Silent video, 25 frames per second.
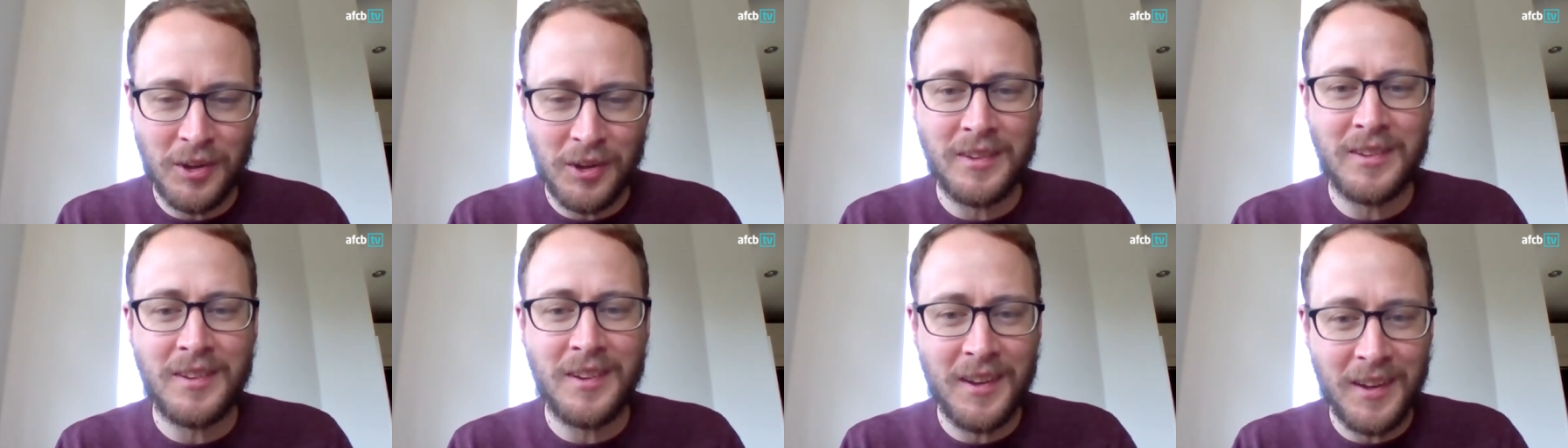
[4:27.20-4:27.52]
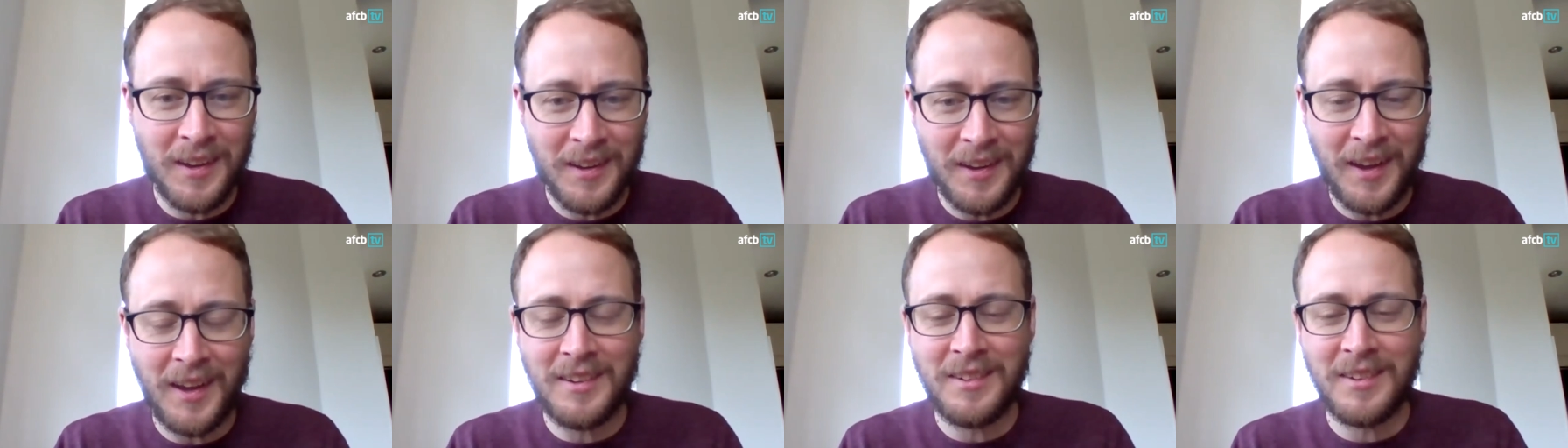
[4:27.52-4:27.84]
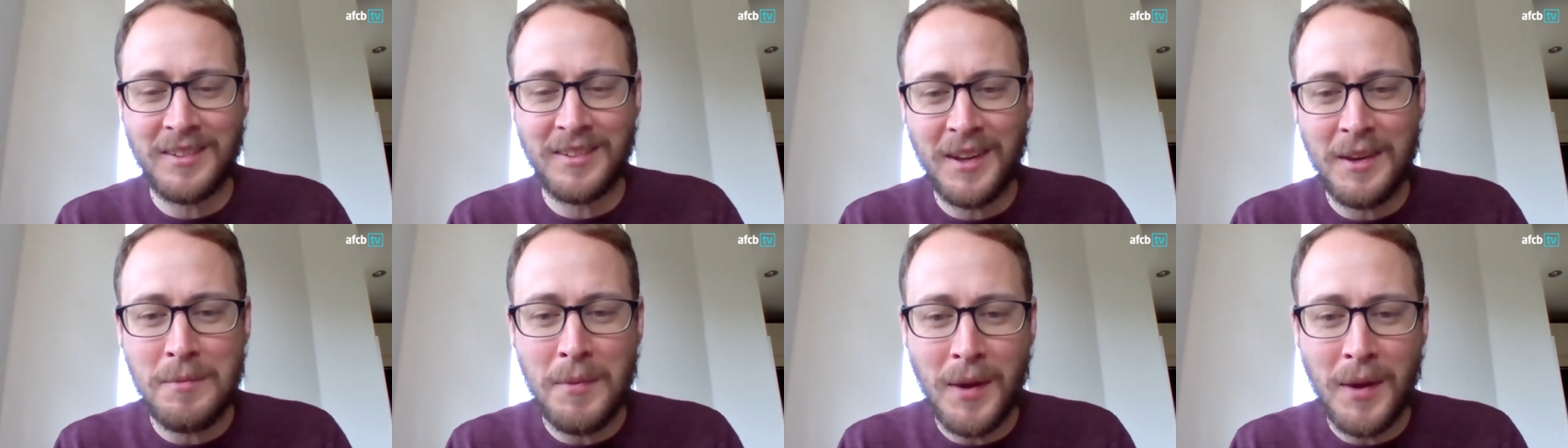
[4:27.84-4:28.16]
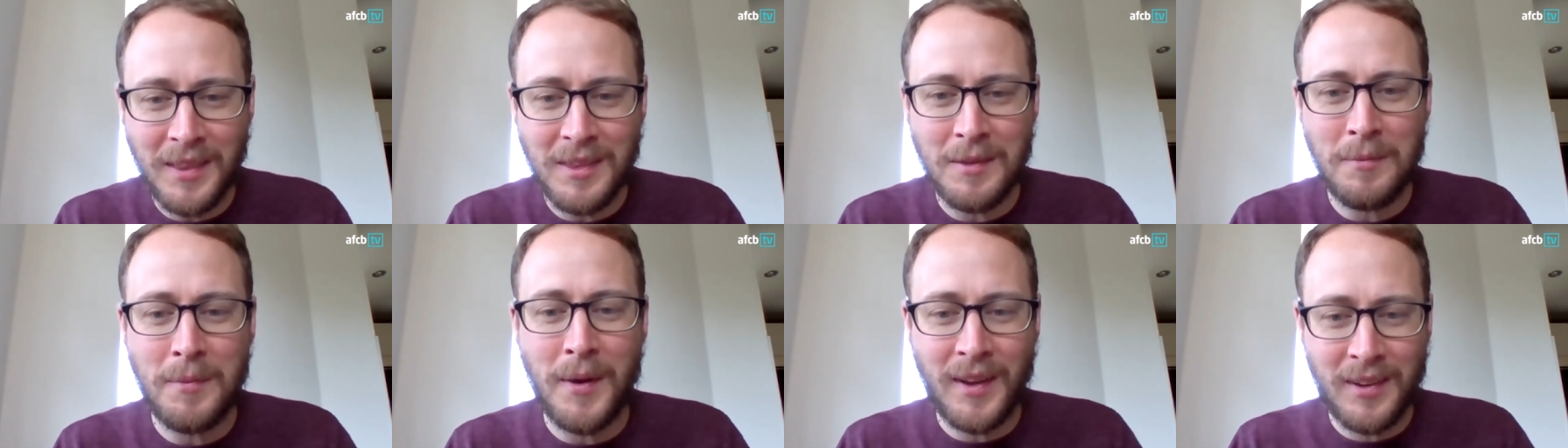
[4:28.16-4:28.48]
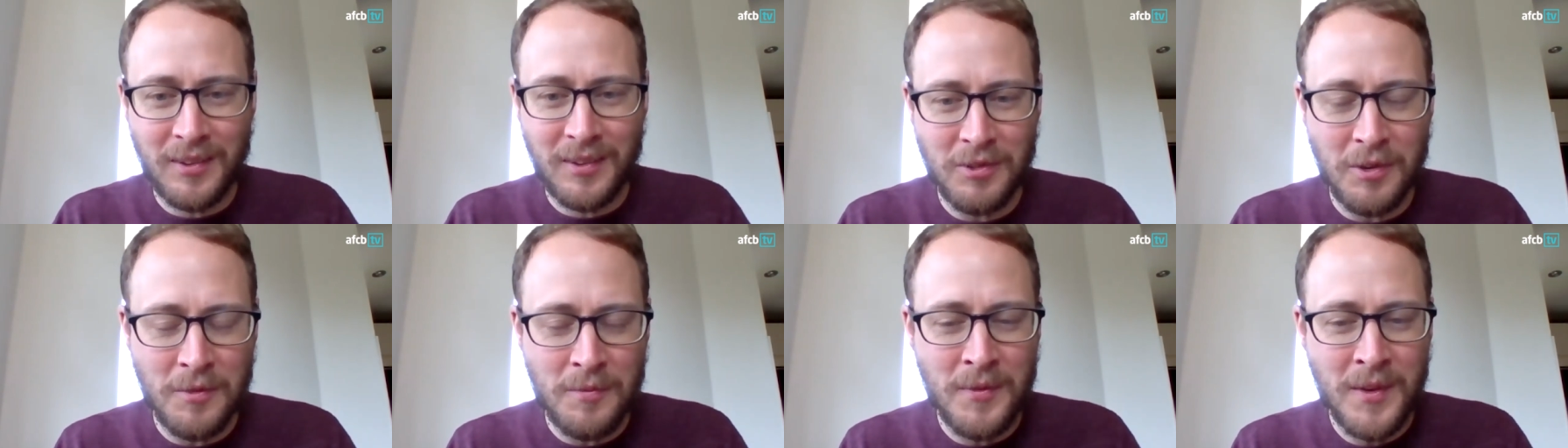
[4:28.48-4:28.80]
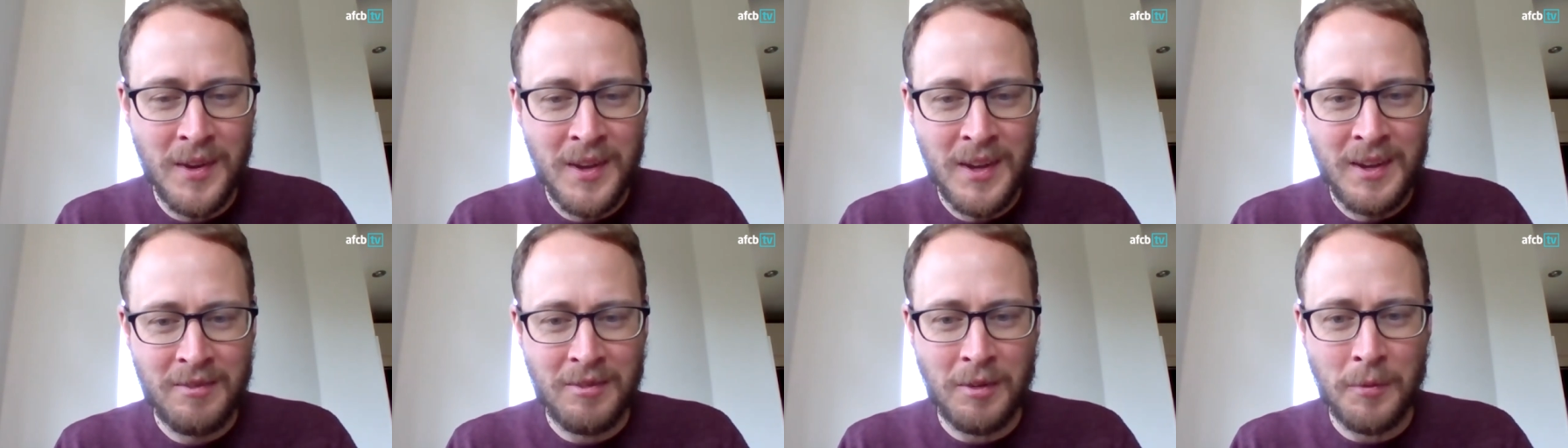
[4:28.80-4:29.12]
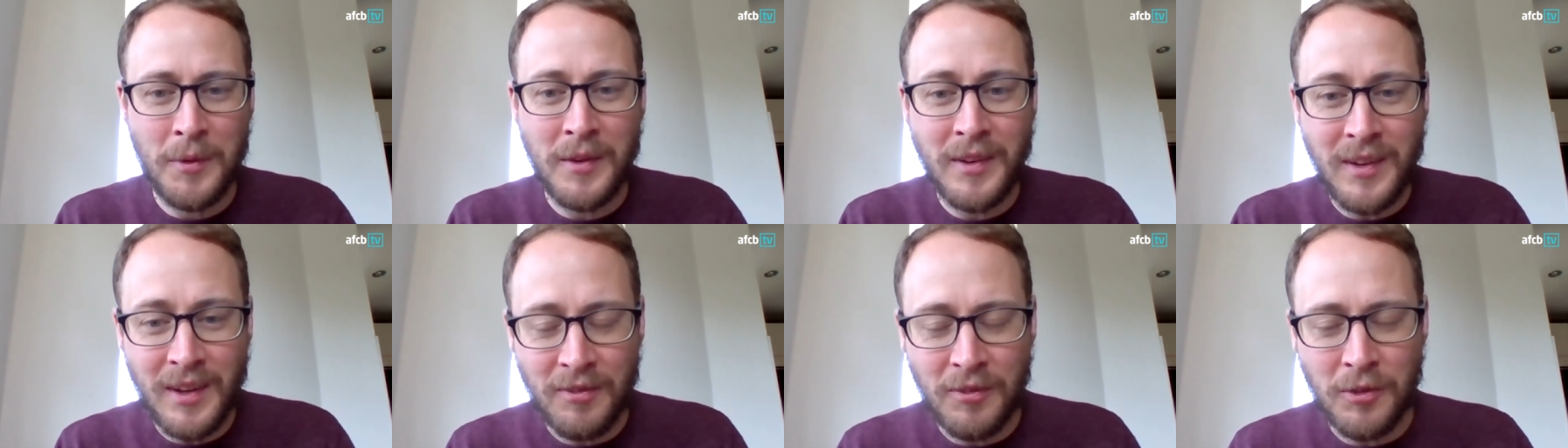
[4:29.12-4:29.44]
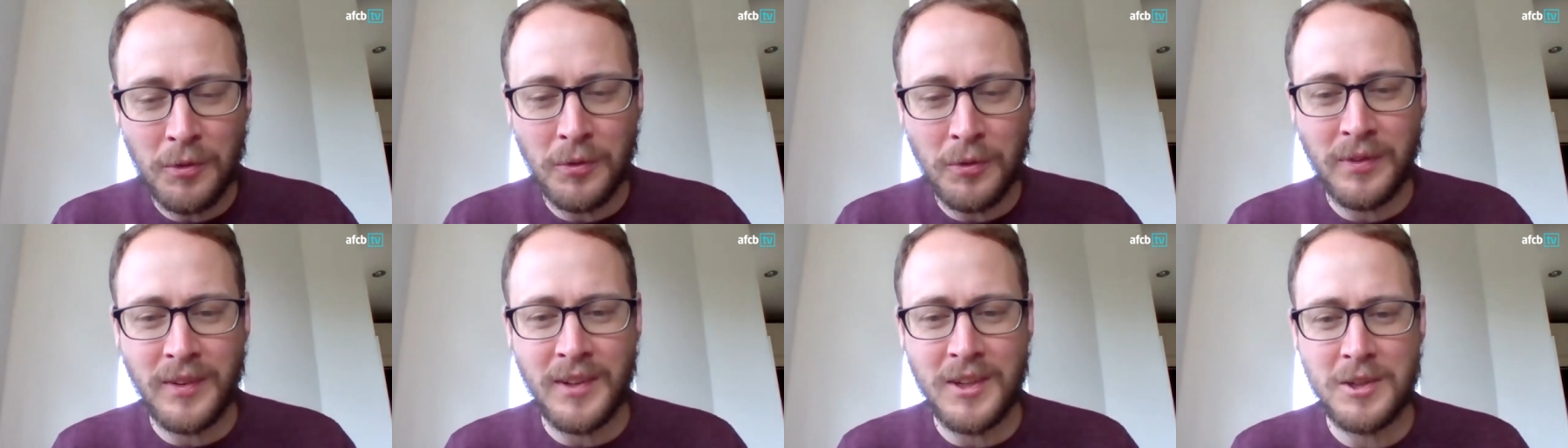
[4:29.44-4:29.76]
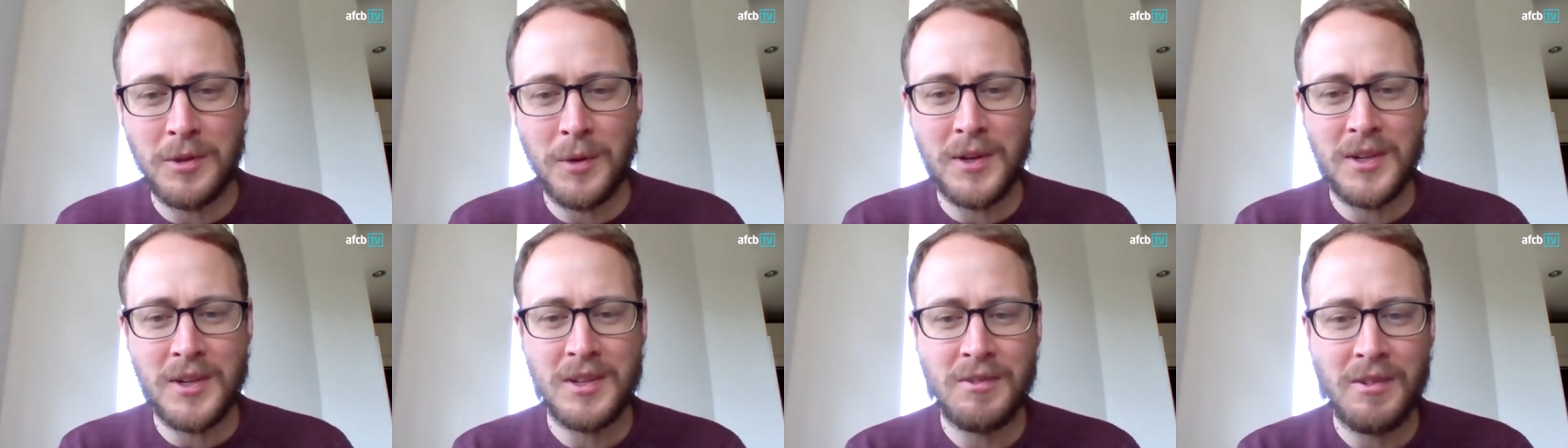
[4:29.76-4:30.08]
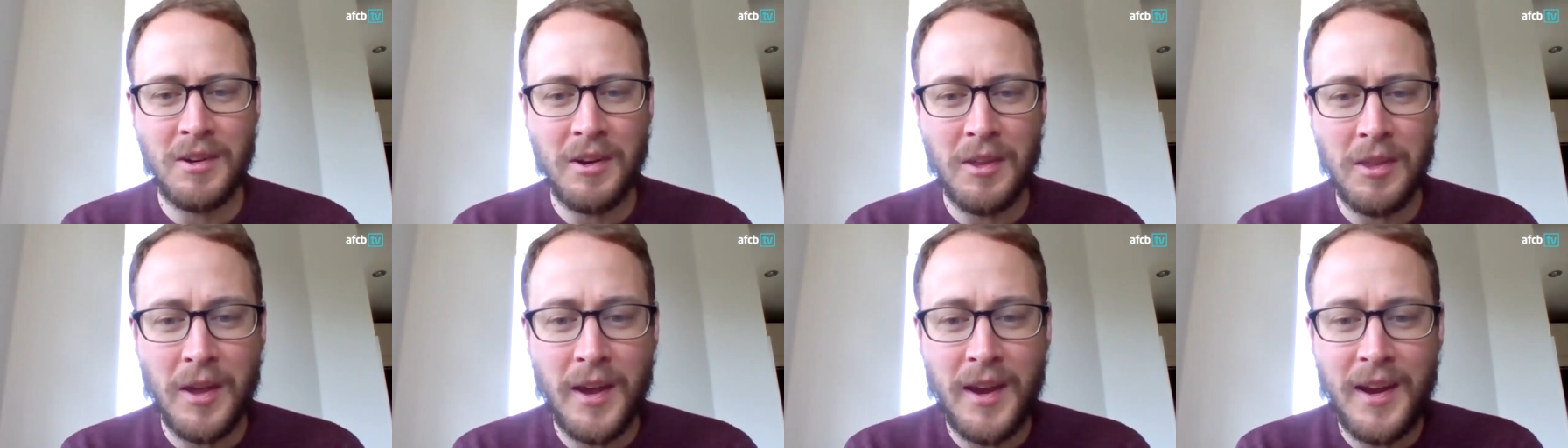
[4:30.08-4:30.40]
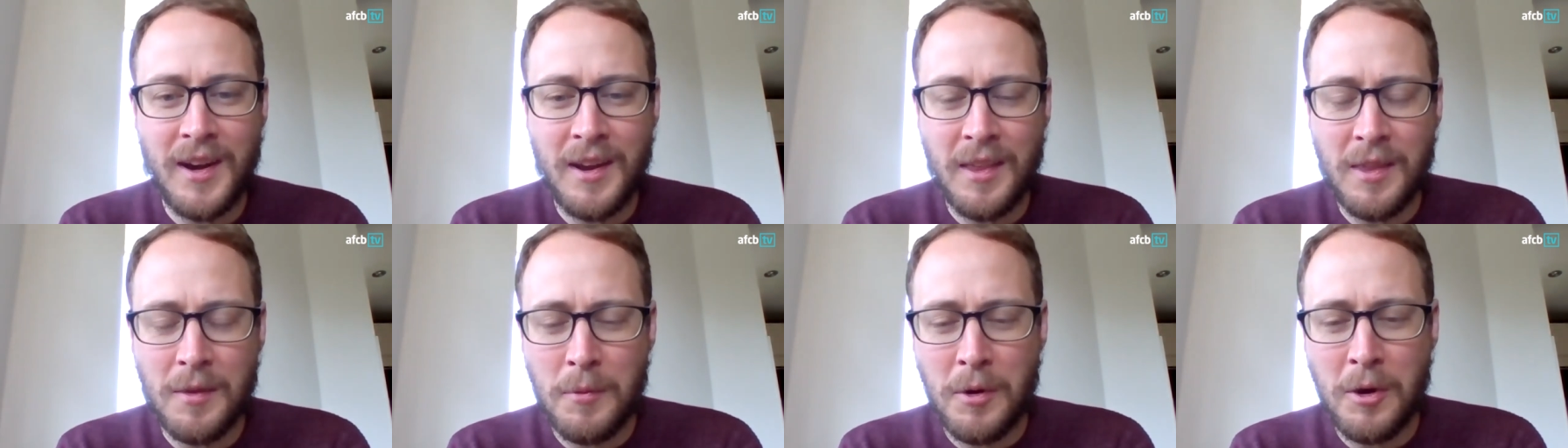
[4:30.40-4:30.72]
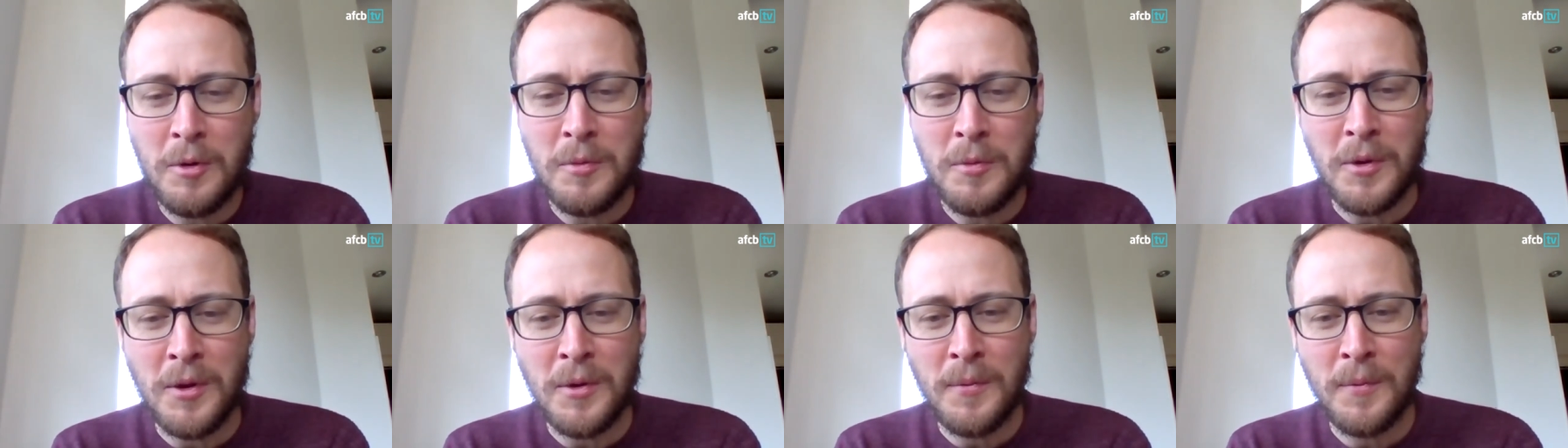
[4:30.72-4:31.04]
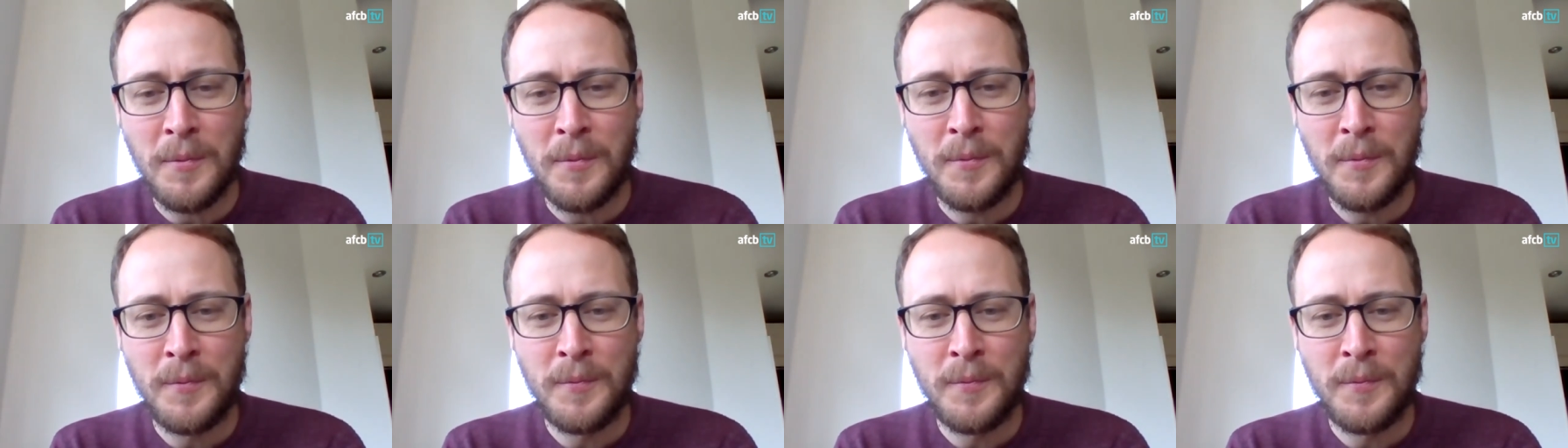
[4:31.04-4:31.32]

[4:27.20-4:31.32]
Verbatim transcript: try to, as I say, make the best from the difficult situation they're in at the moment?